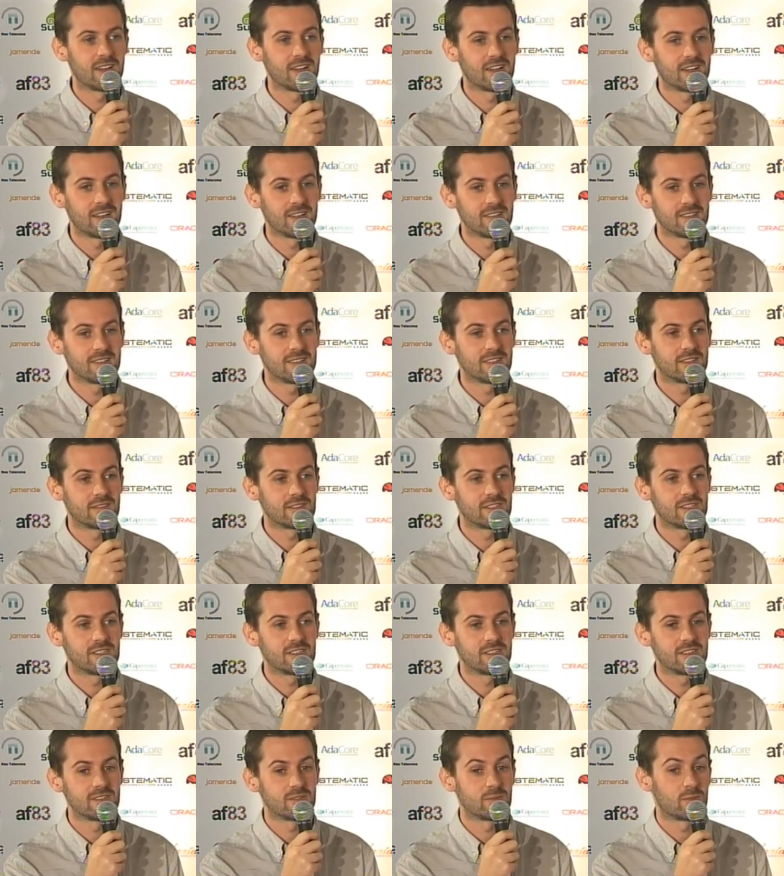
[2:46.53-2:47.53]
Uh, CF
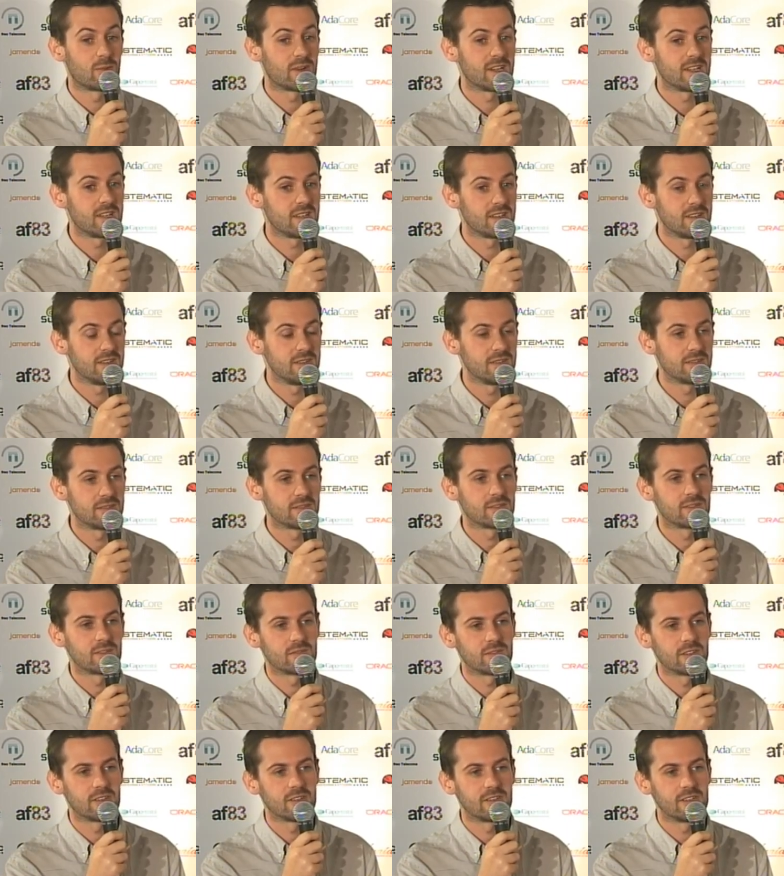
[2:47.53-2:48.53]
Engine is a widely used
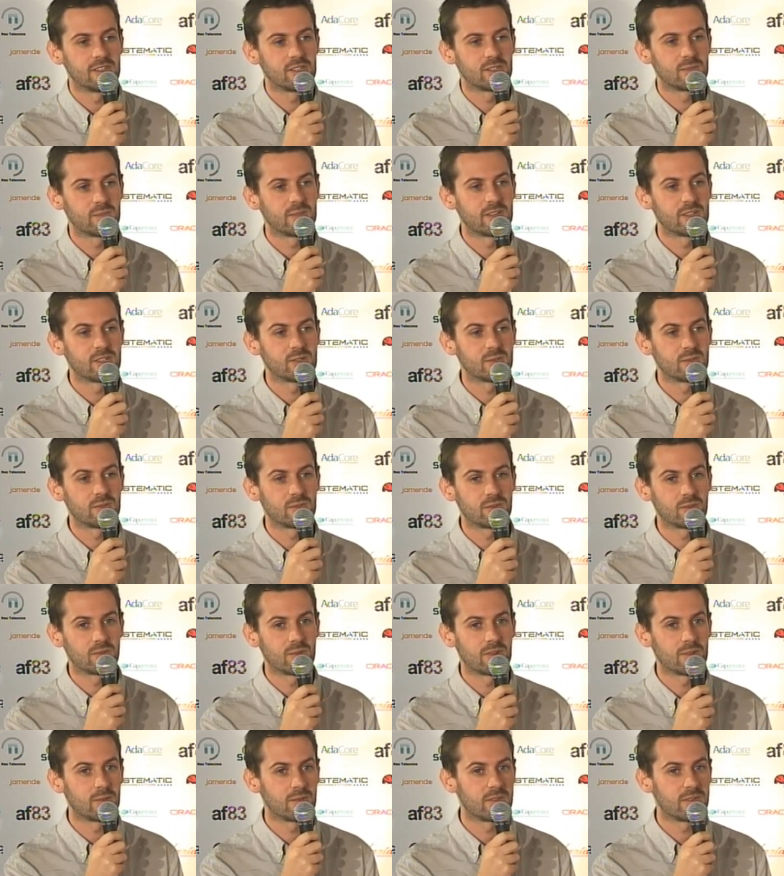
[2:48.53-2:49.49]
configuration management tool.